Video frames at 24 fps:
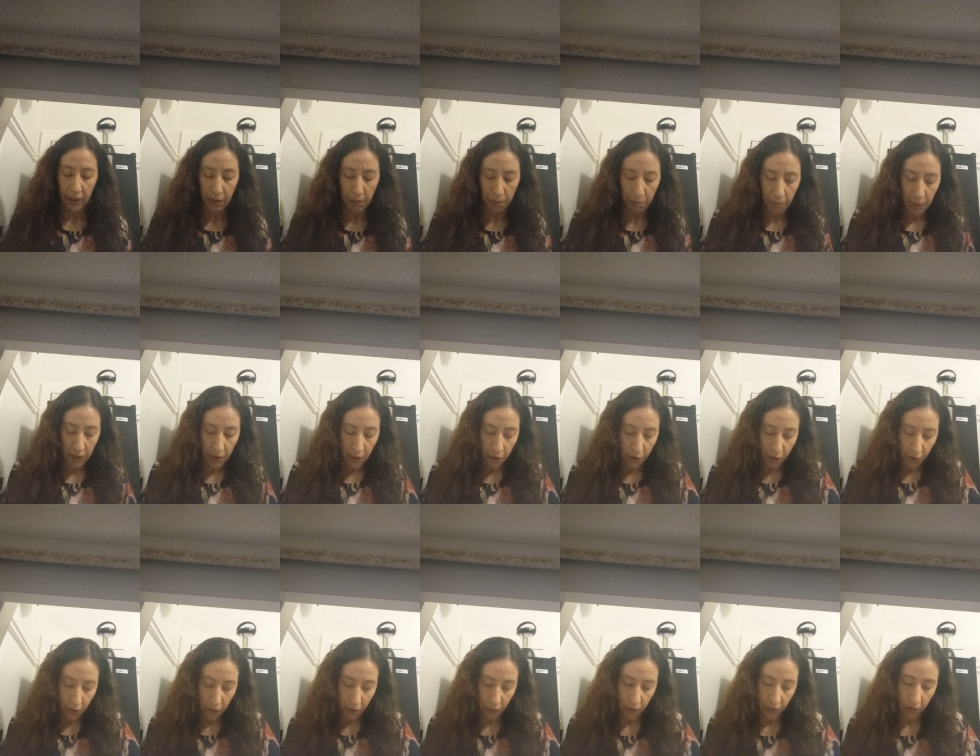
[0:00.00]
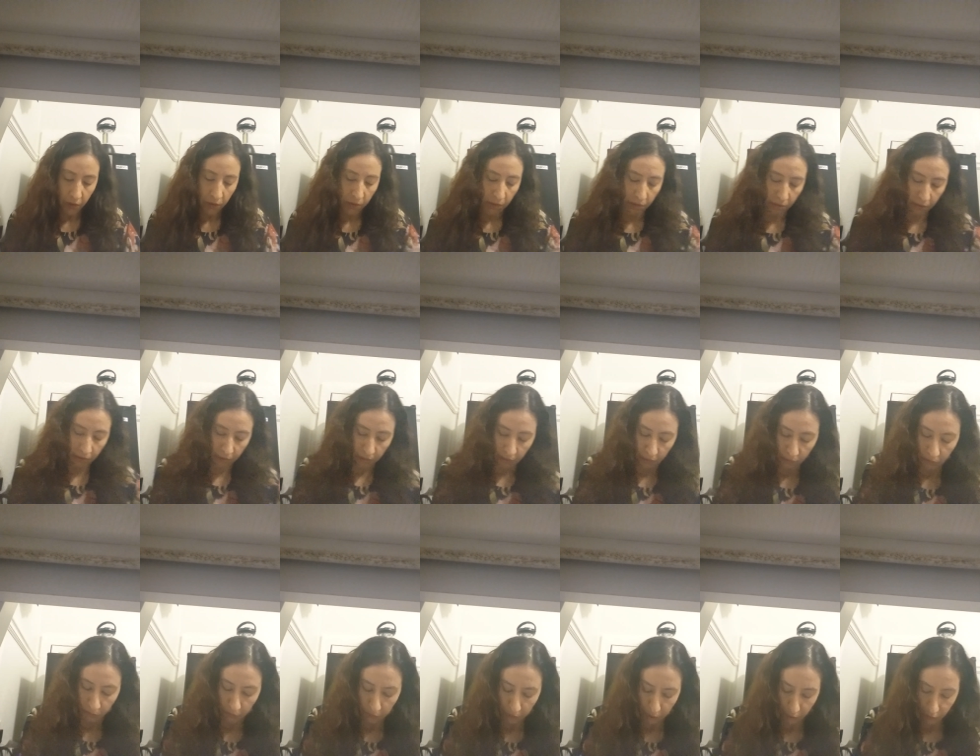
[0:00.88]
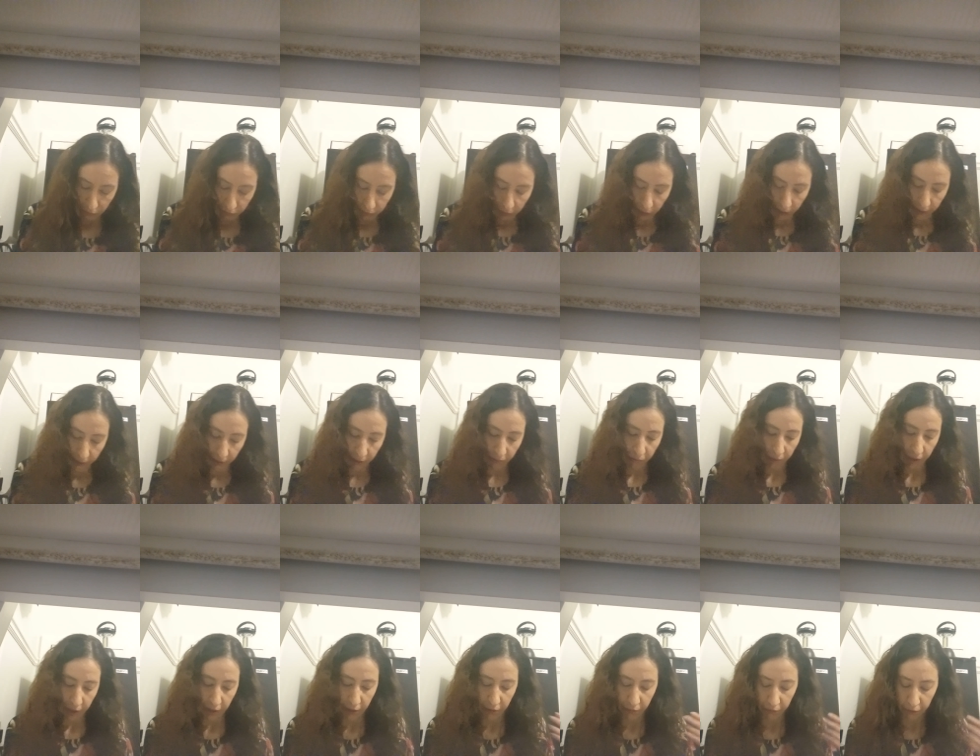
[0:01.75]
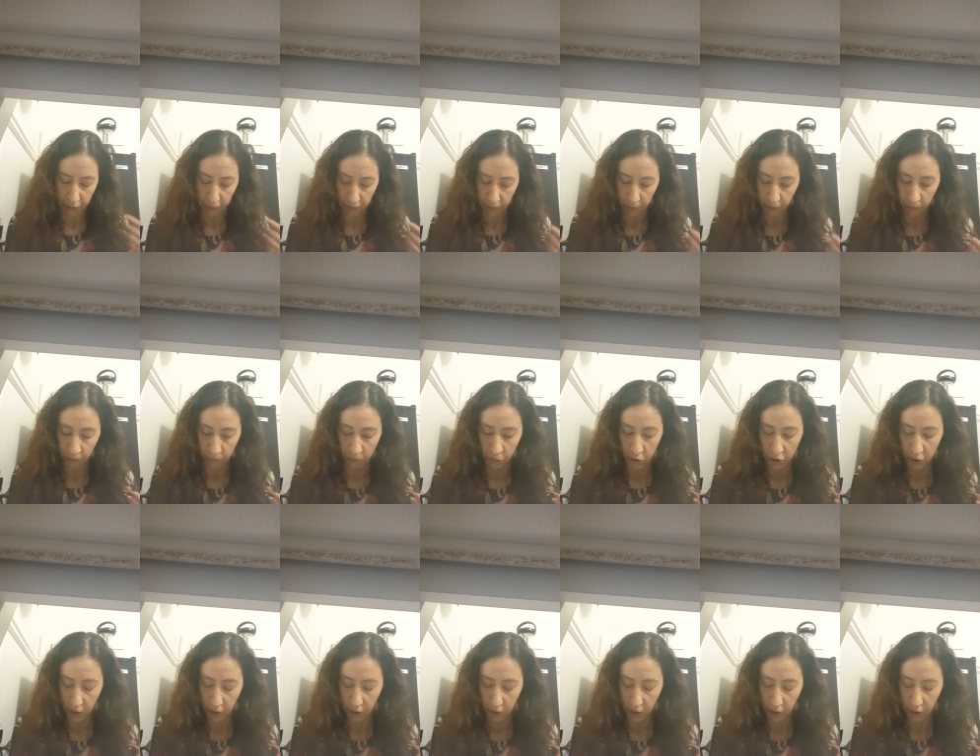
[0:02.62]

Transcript: Second Peter we're reading from